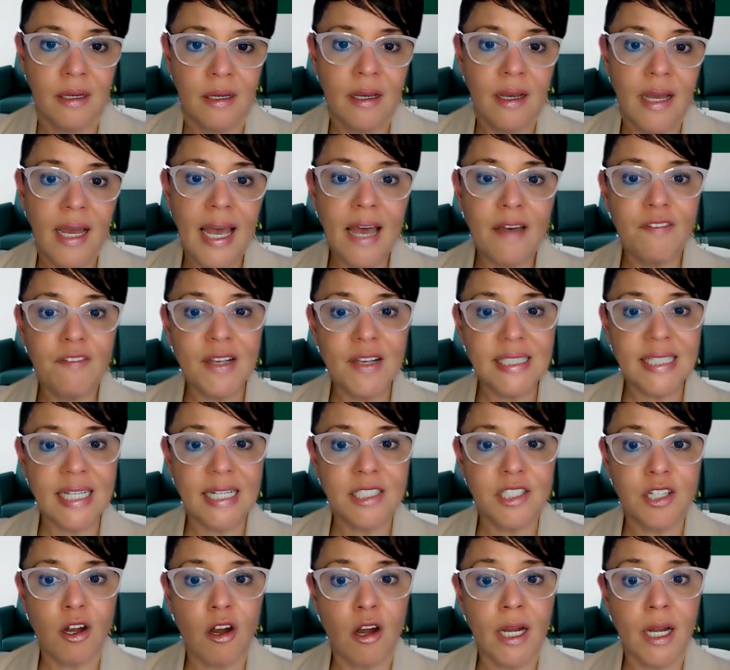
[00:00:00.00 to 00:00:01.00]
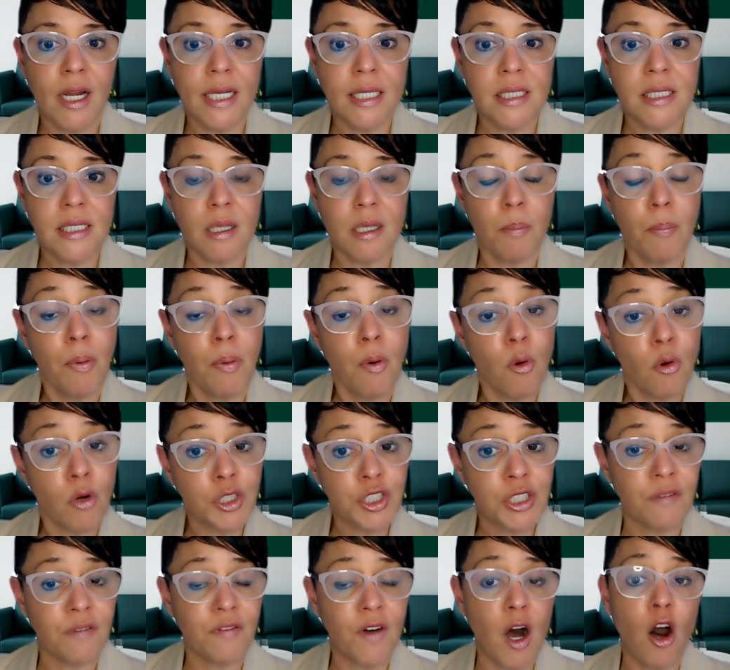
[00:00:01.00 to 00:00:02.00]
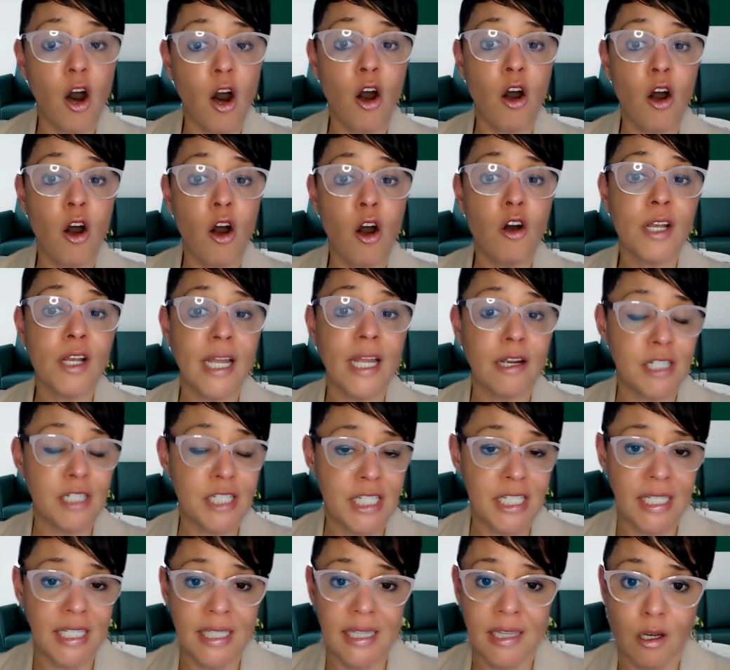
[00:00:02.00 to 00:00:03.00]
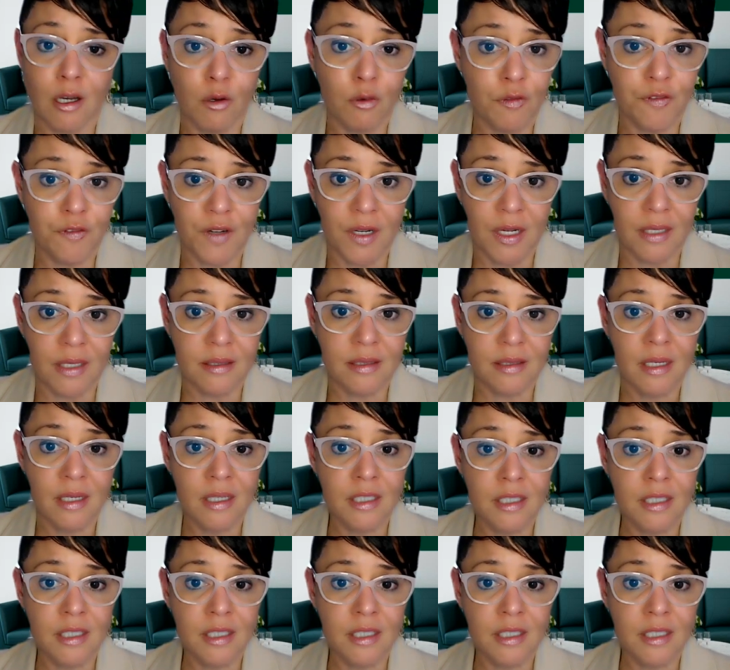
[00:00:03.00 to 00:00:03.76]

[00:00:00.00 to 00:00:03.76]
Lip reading: FSA targets a portion of all guaranteed loan funds,